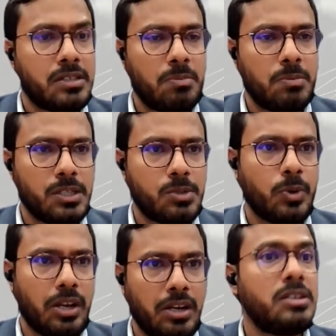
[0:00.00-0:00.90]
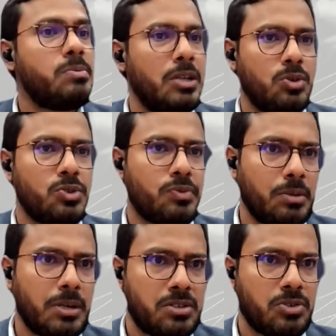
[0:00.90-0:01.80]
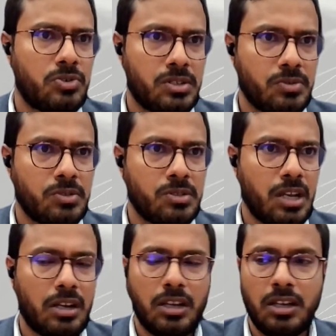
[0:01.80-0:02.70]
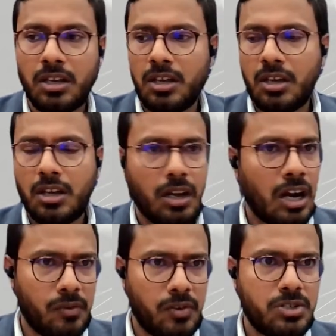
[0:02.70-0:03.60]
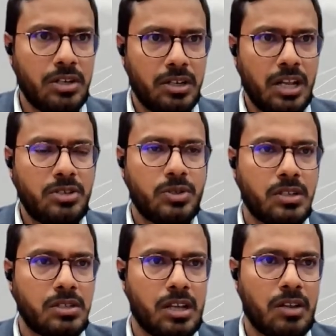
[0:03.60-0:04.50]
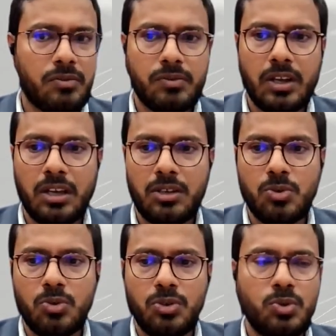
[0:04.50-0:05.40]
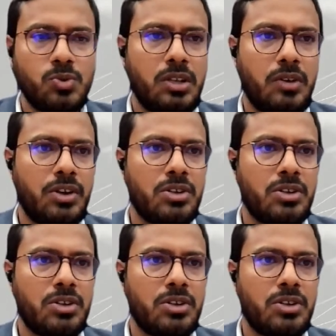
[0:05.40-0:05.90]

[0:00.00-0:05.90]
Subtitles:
examples where it is being used for the best interest of society. Artificial intelligence itself, like you could use the